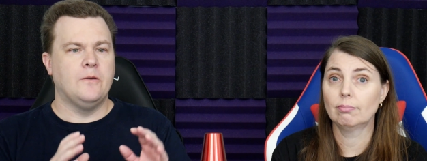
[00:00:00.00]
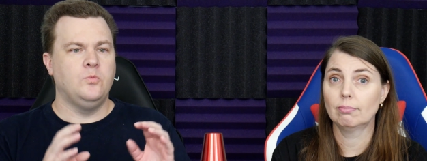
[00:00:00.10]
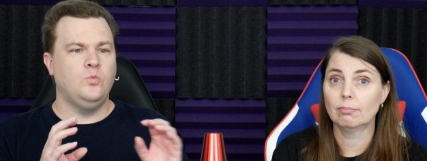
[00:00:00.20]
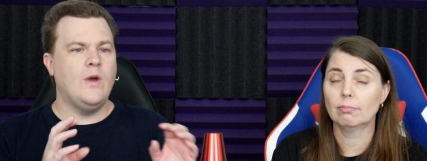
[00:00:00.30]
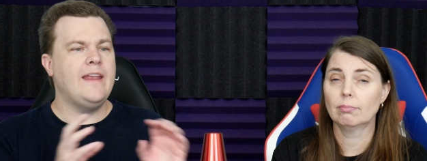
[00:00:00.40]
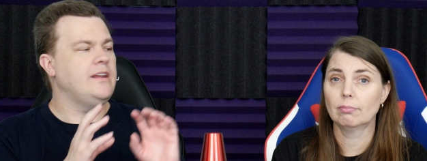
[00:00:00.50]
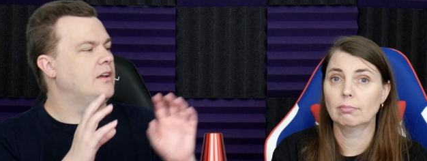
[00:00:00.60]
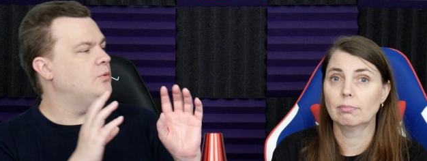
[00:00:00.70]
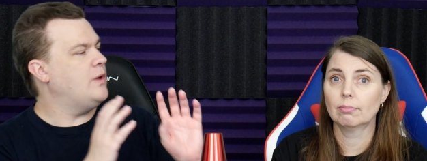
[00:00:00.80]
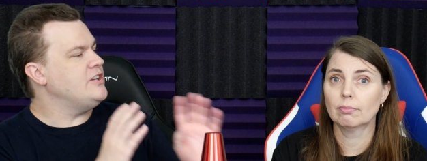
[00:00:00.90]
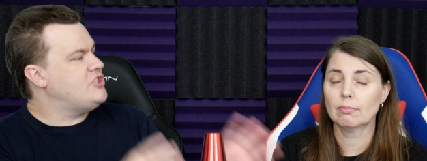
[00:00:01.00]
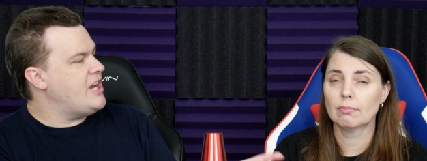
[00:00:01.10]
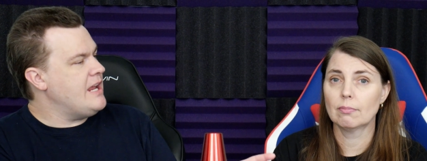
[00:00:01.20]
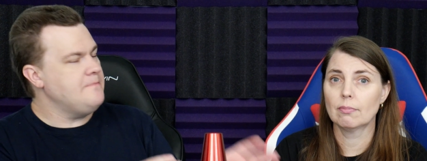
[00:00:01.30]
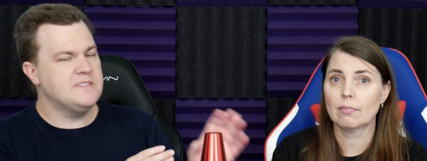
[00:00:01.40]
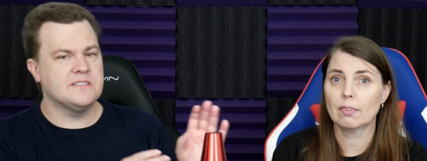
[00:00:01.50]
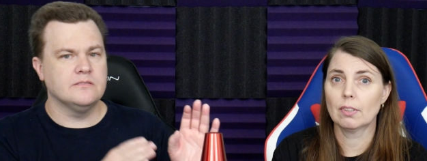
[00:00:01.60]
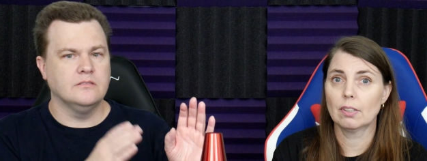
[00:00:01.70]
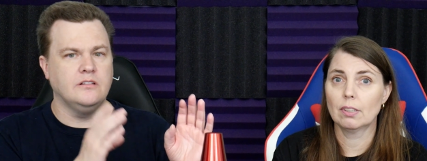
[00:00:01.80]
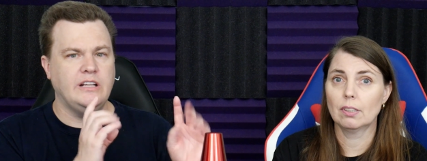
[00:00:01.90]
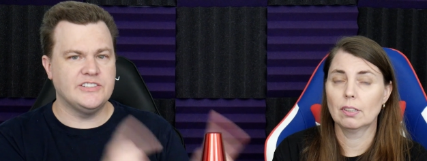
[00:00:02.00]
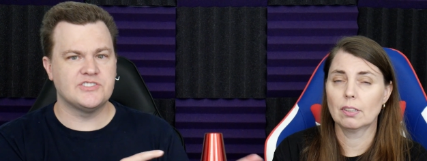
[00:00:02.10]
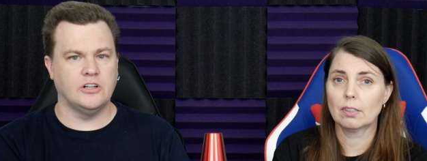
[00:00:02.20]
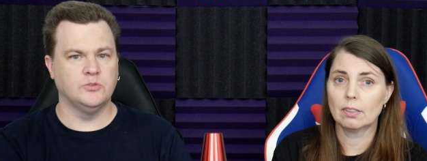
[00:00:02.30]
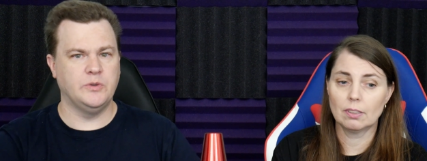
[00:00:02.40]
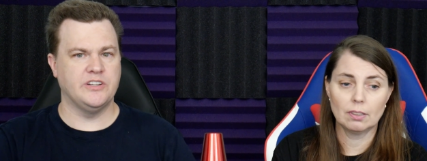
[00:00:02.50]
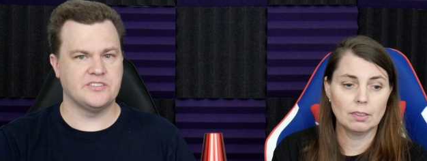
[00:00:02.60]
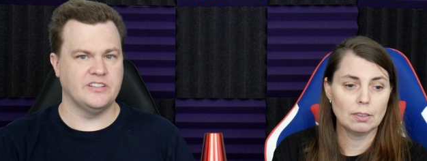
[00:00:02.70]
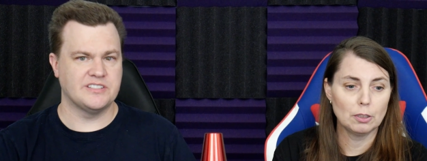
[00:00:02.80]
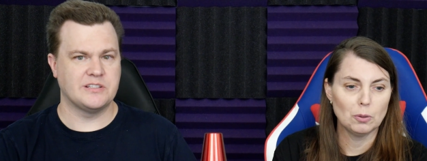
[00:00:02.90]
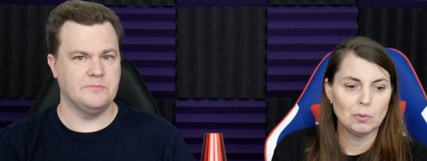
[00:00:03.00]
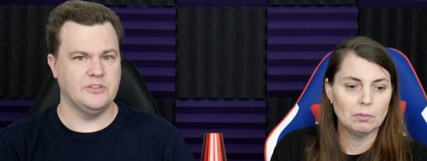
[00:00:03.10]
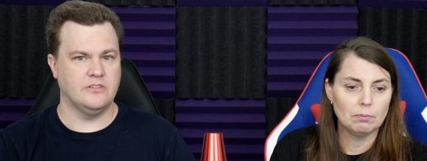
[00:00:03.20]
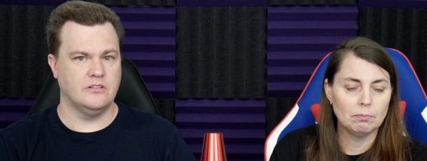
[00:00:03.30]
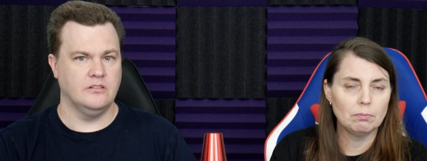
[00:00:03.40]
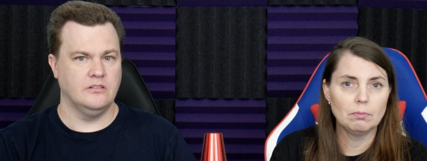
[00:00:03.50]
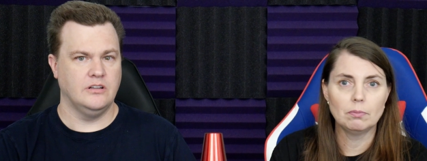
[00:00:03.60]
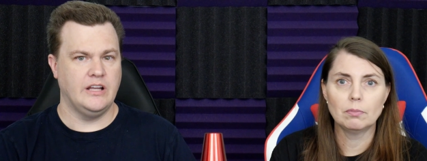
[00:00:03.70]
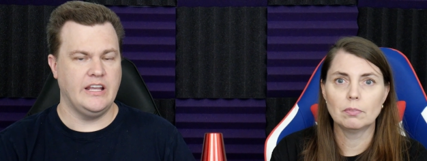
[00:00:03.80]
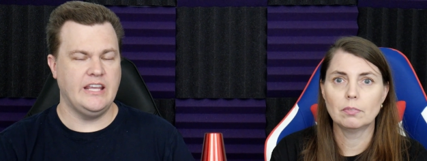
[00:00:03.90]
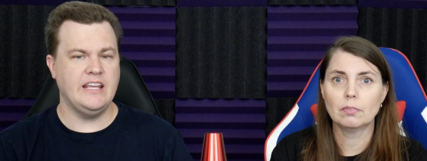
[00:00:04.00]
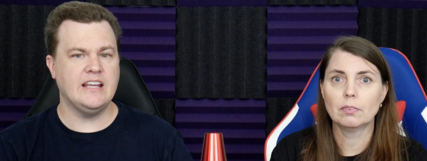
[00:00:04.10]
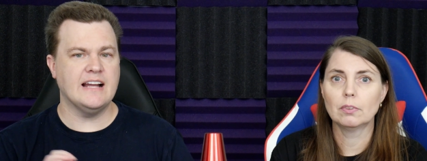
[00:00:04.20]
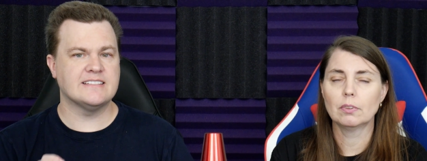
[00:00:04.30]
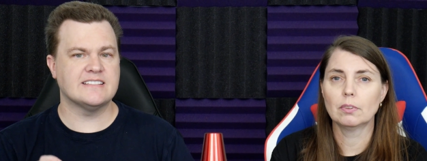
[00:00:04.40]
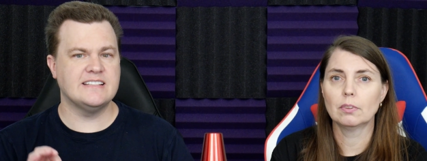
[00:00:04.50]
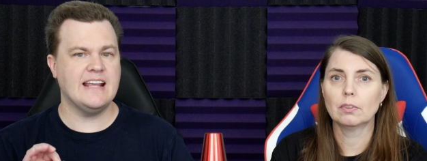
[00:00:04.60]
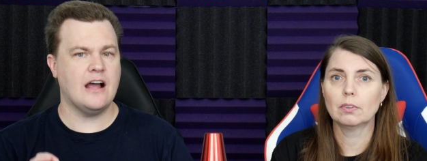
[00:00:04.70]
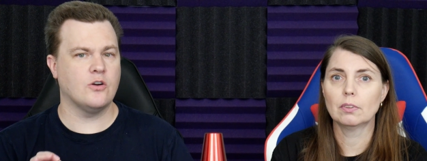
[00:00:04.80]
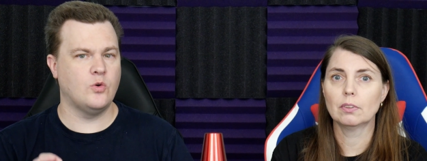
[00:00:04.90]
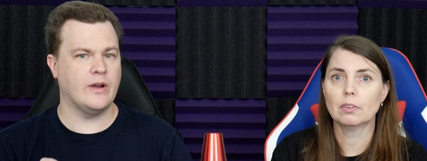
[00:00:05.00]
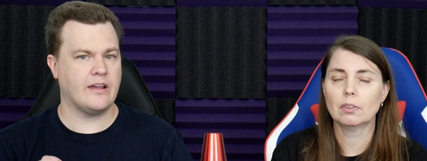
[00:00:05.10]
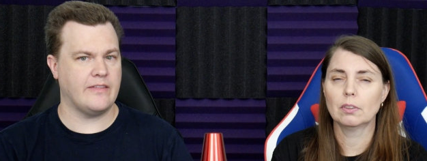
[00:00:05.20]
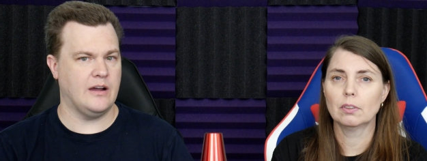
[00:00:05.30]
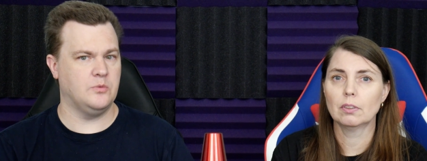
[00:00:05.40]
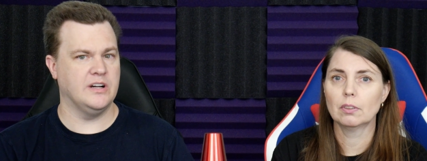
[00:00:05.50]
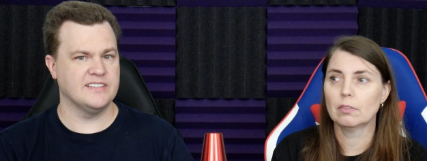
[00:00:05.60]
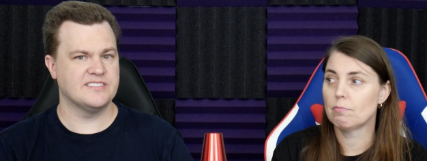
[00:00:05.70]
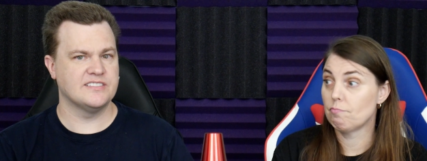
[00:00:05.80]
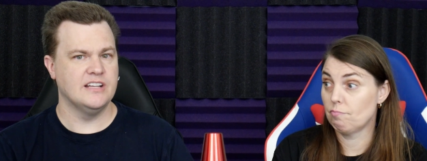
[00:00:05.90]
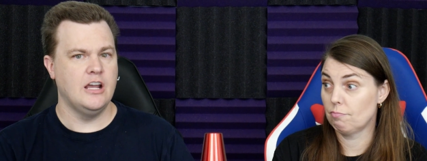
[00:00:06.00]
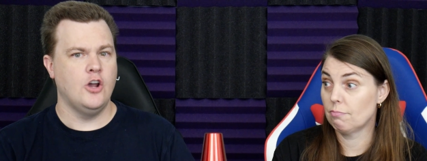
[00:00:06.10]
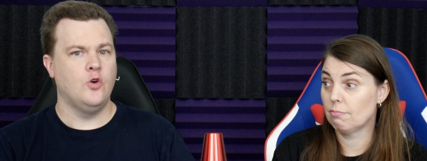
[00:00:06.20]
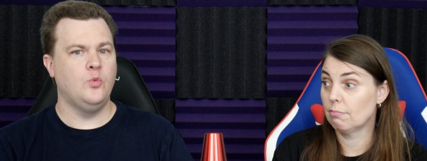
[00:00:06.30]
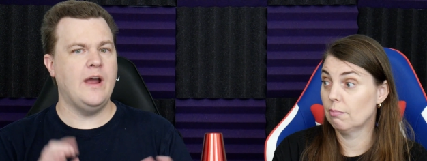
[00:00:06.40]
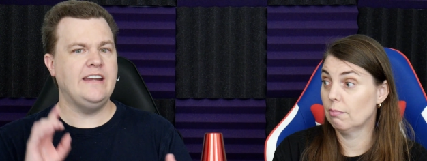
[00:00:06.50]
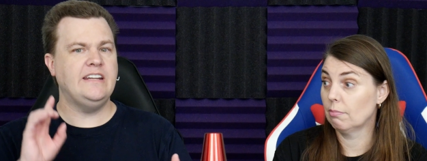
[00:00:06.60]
Speaker 1: When James installed Windows on his computer, he got to see how quick that was. When